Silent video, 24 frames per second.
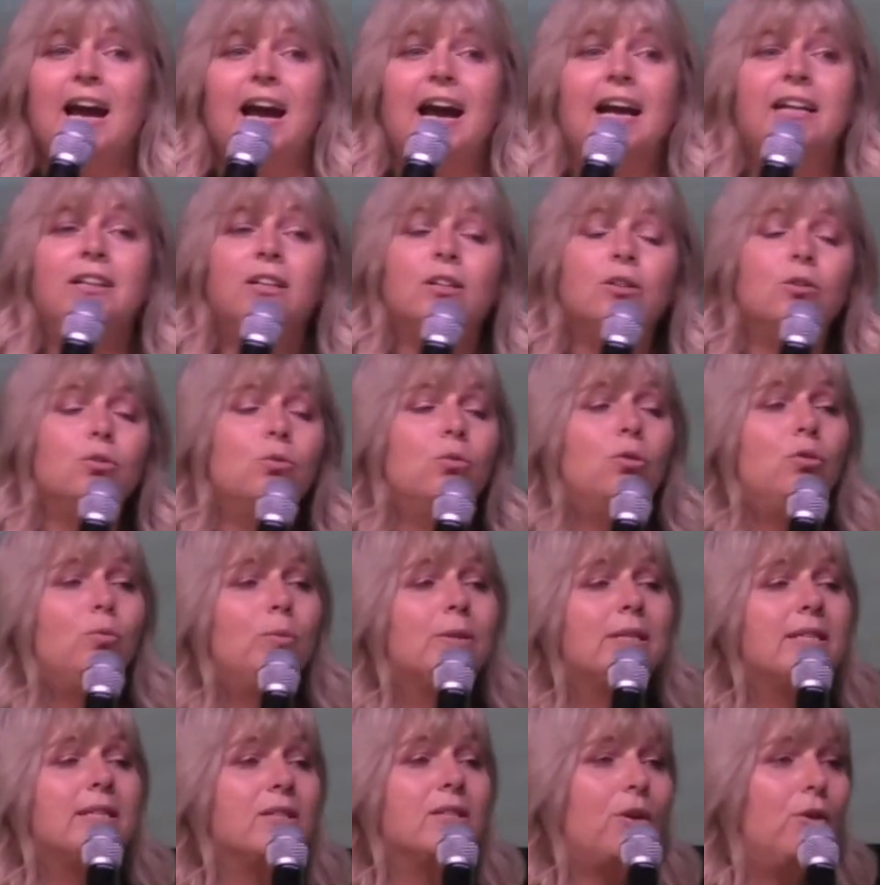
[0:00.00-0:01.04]
And the Lord
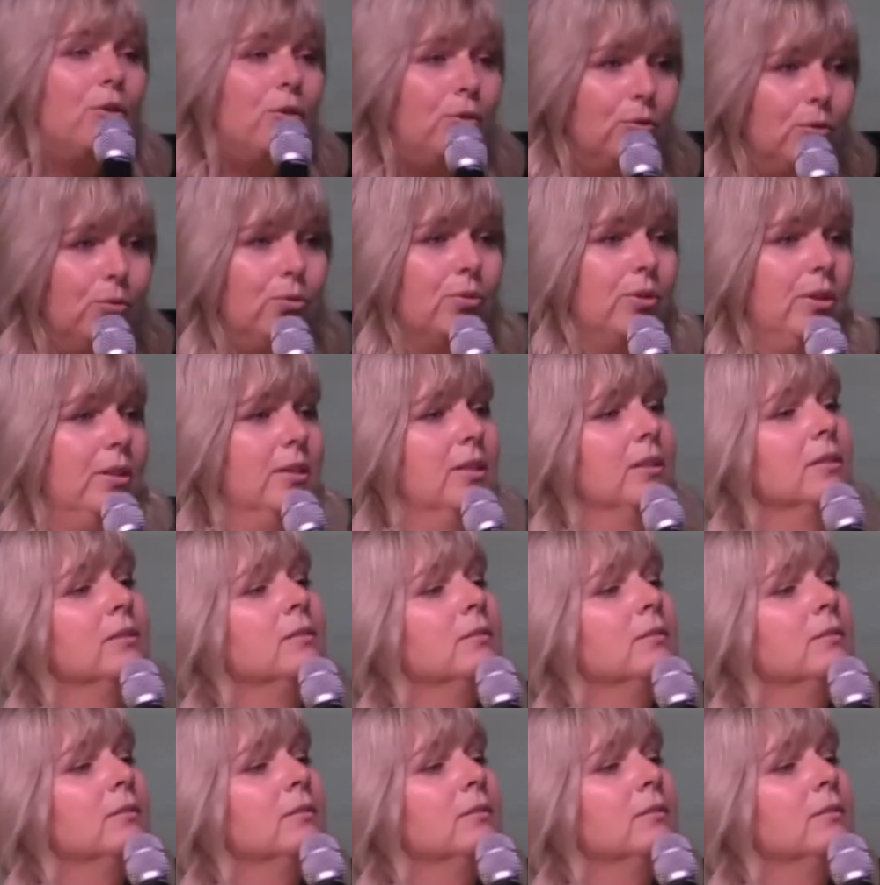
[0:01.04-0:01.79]
was so good.